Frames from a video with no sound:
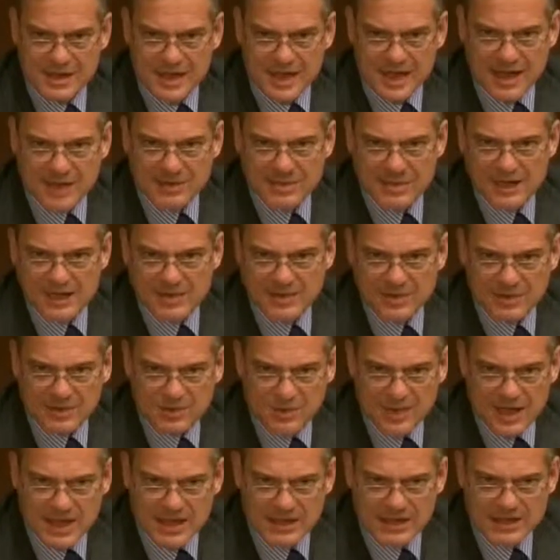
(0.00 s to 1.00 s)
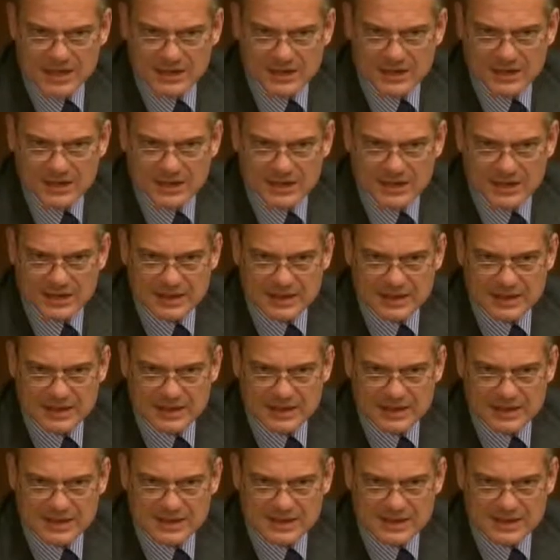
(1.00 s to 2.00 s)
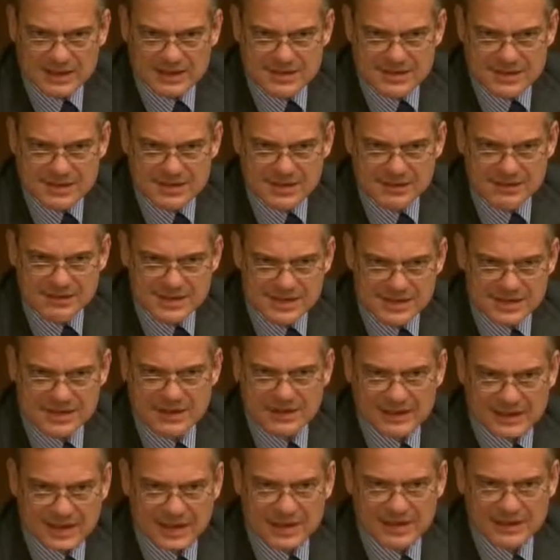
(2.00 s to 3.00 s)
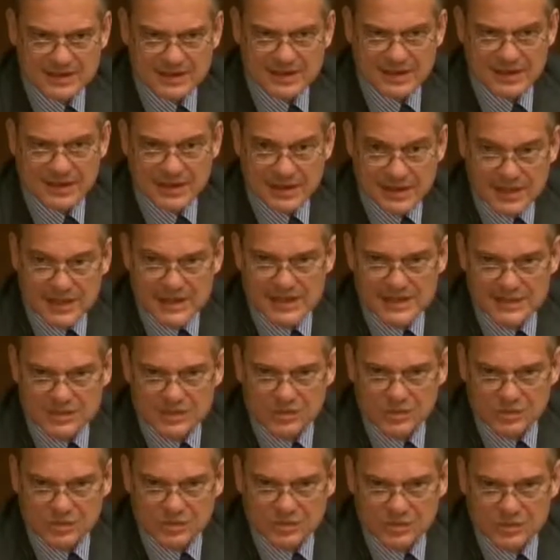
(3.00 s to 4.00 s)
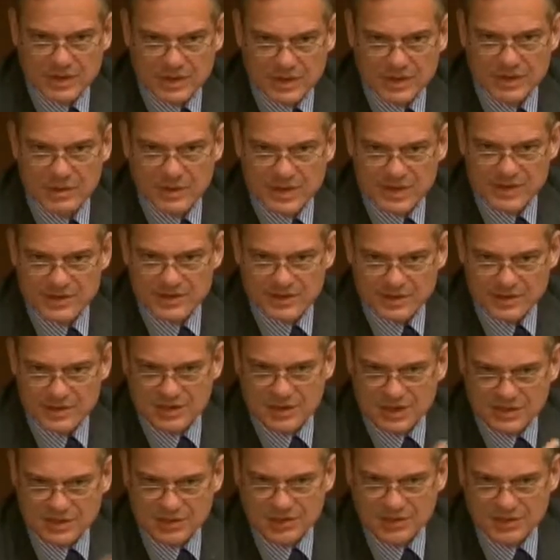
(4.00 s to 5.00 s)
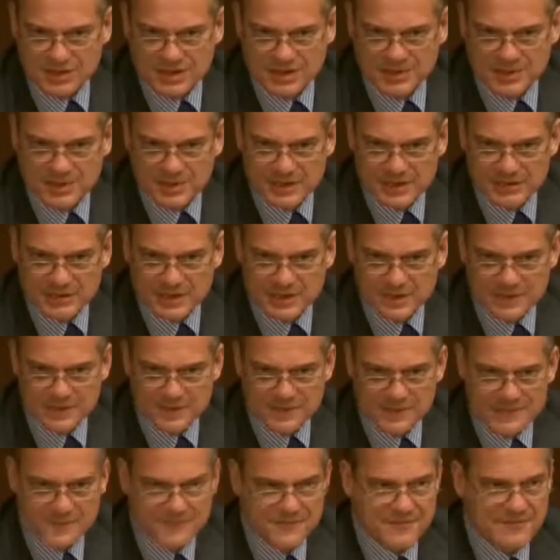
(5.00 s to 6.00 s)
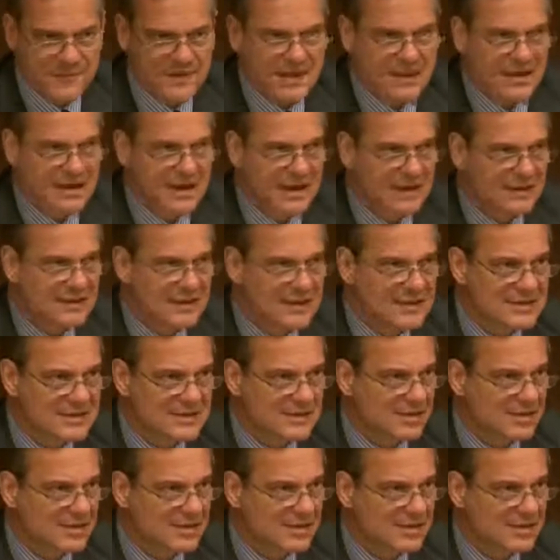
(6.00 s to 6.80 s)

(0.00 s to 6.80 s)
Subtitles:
are bigger than one, in the sense that the fiscal tightening leads to increase in the debt to GDP ratio. And that's